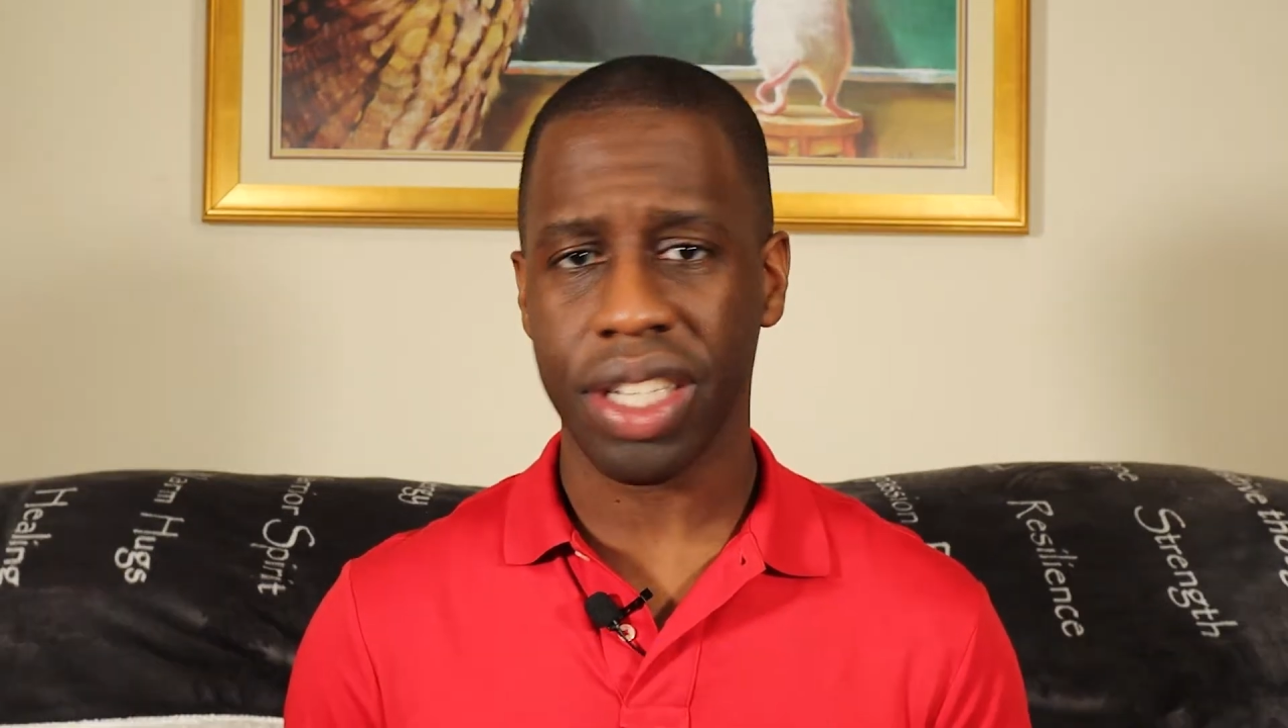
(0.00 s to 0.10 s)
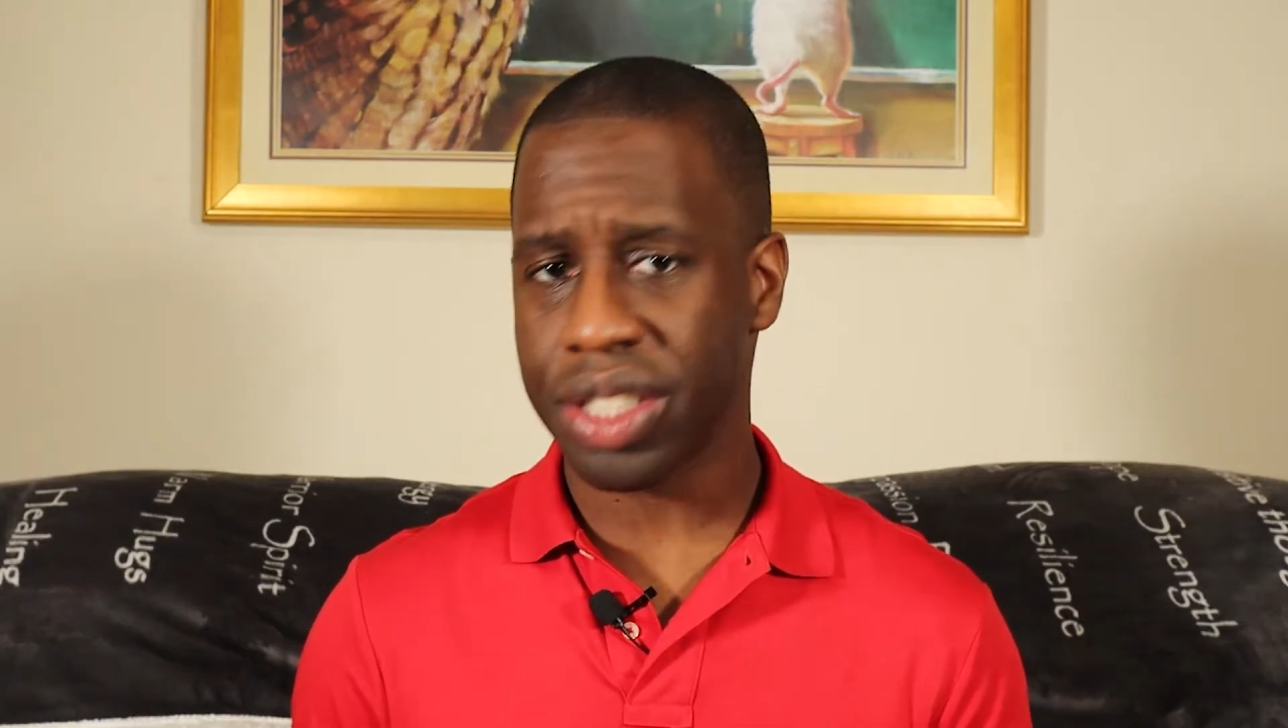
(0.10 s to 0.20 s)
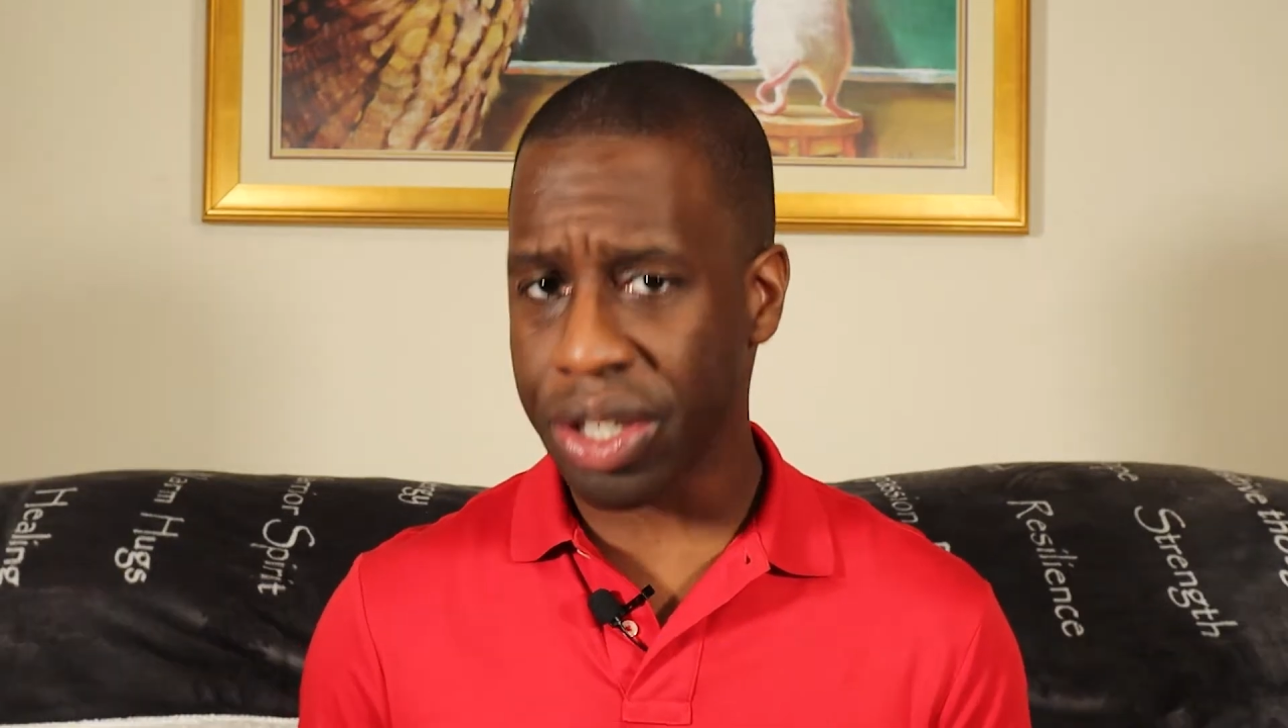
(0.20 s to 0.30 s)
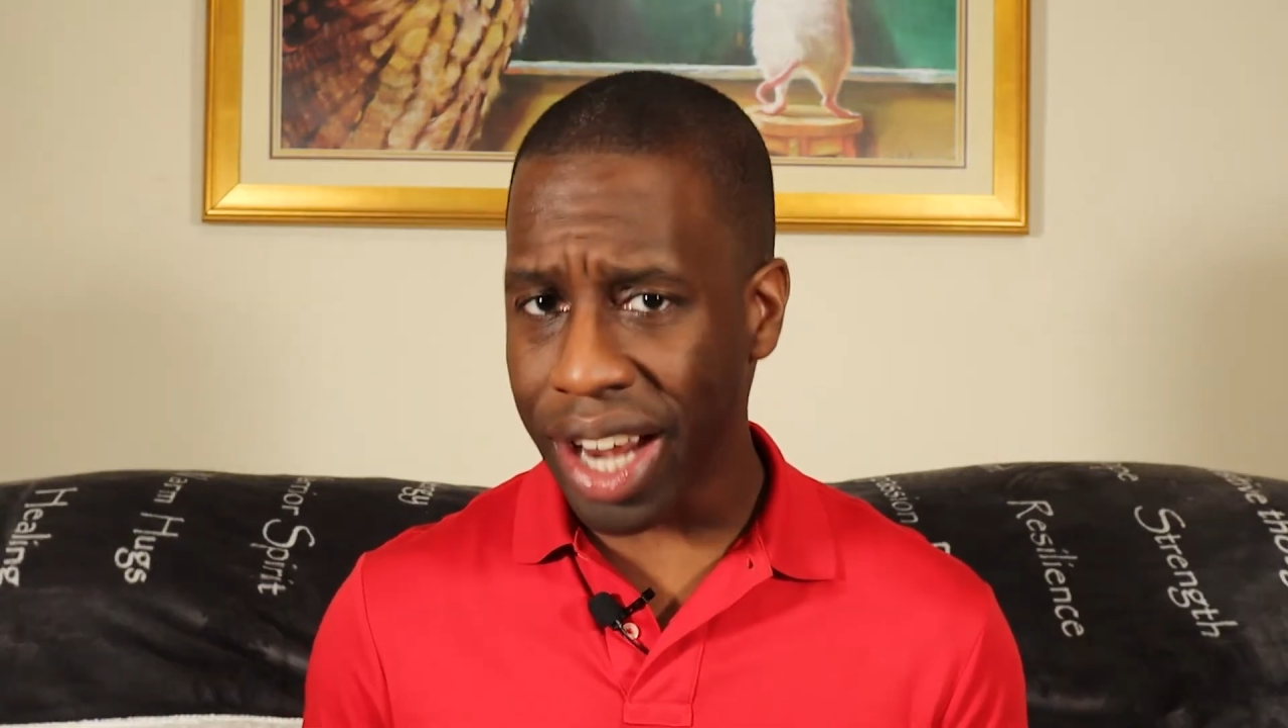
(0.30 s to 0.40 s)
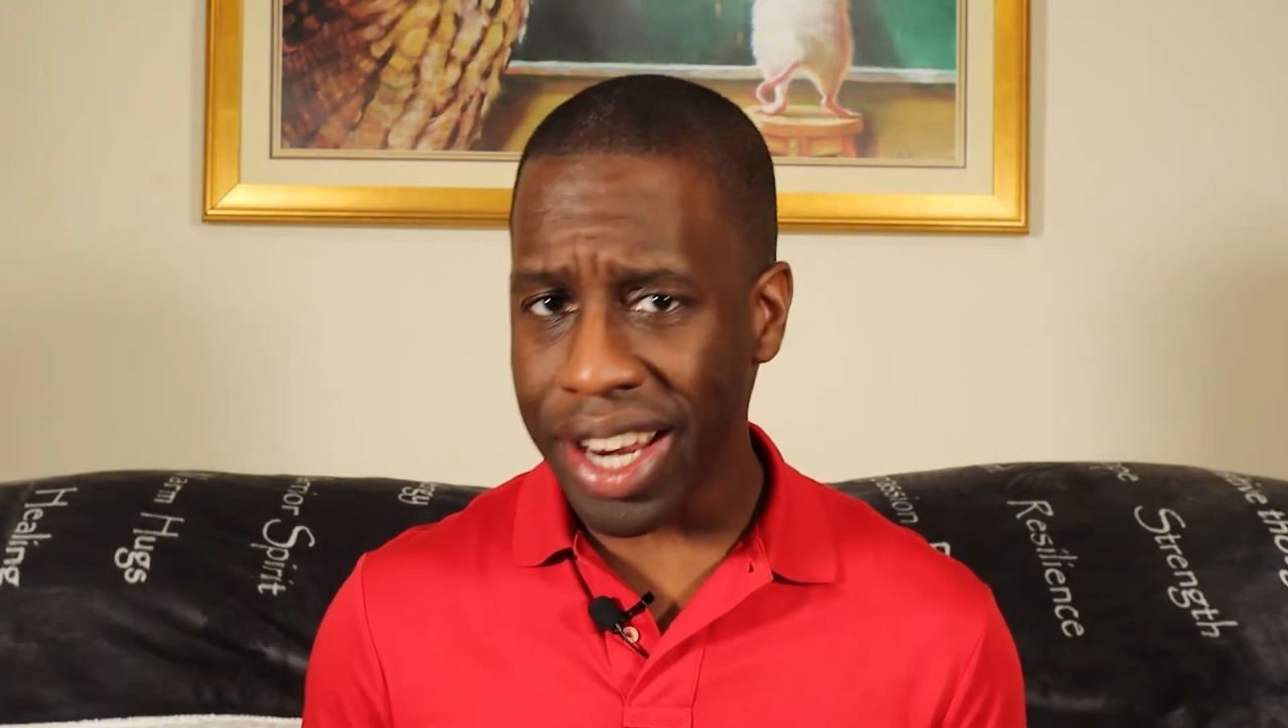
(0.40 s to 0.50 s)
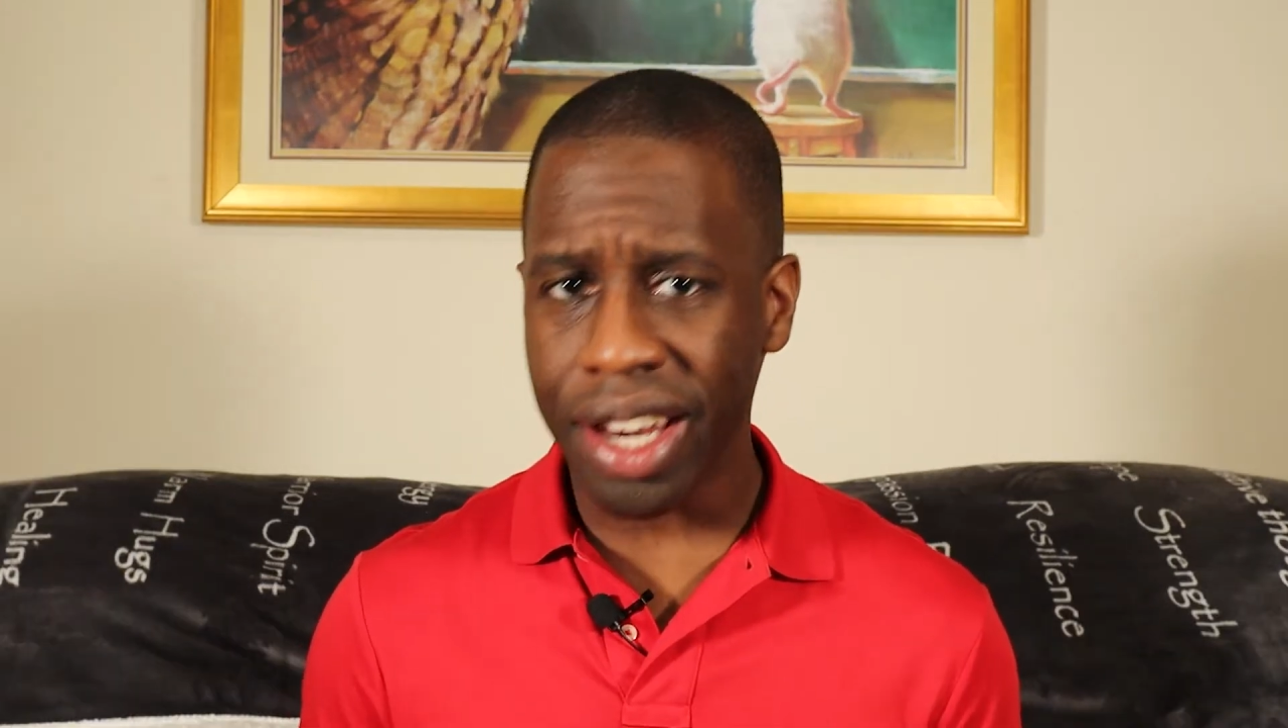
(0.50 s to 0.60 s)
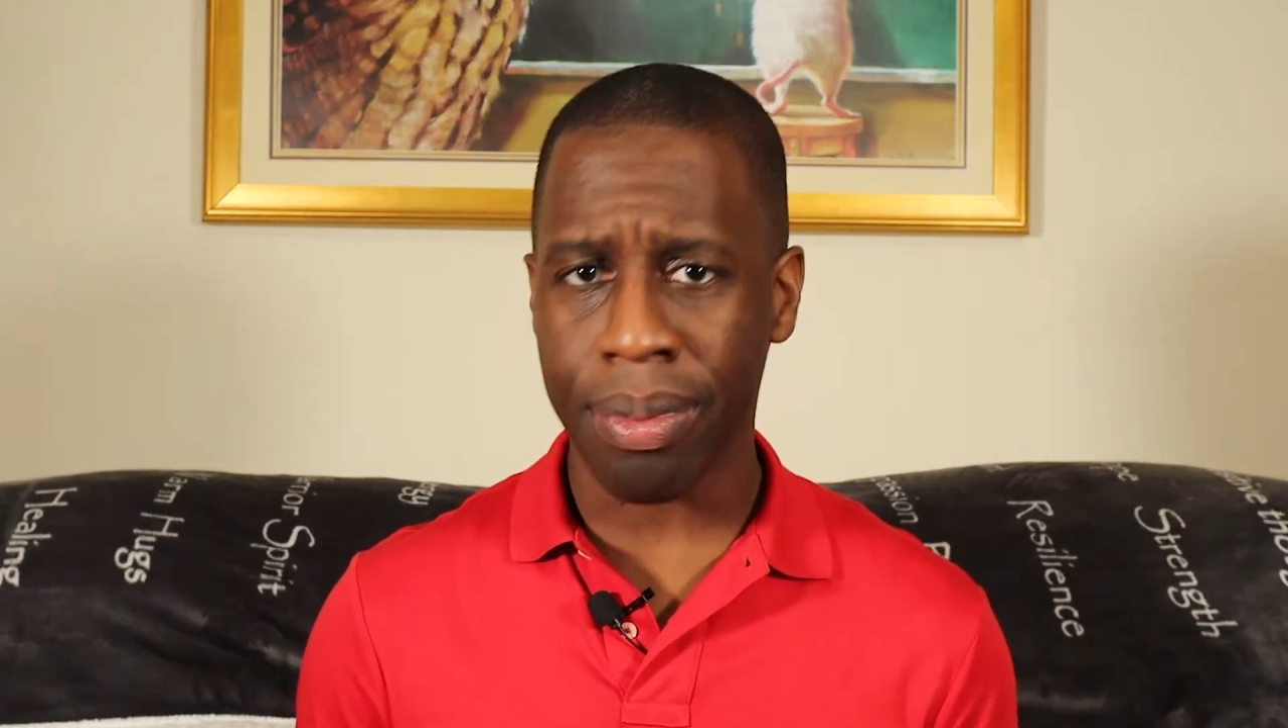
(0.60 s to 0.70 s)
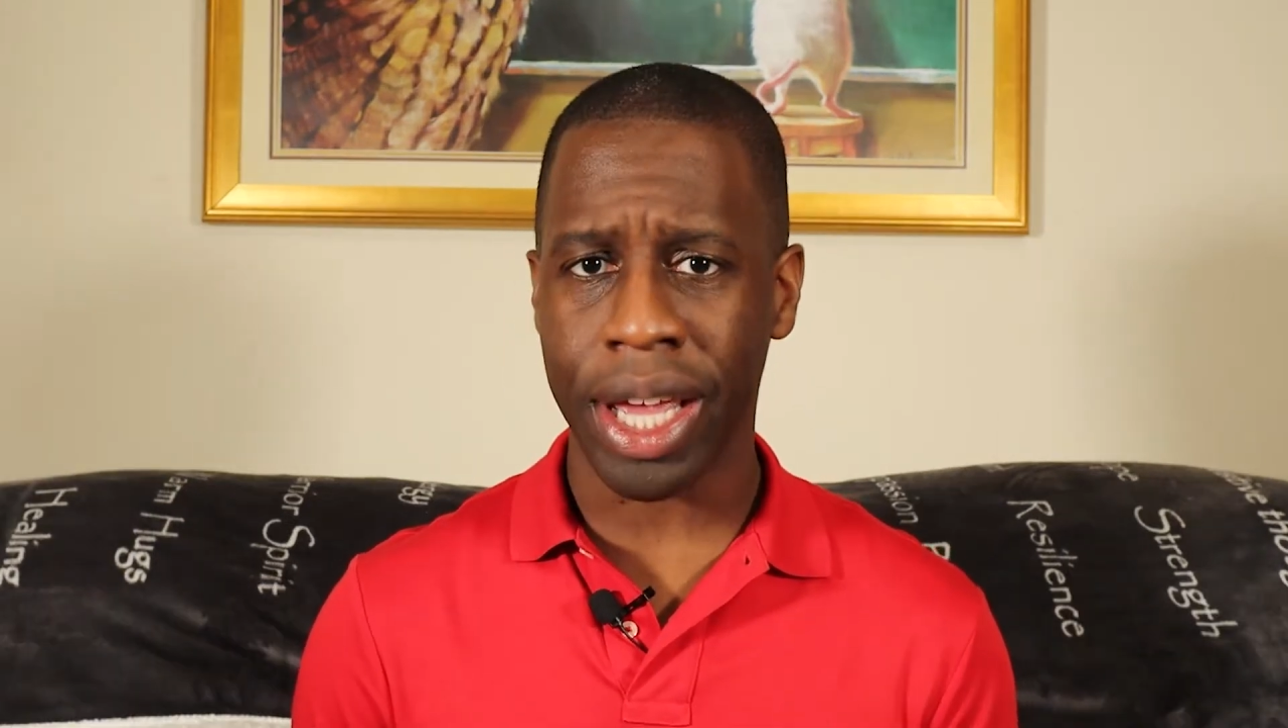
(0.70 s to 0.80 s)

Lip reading: It's a good idea to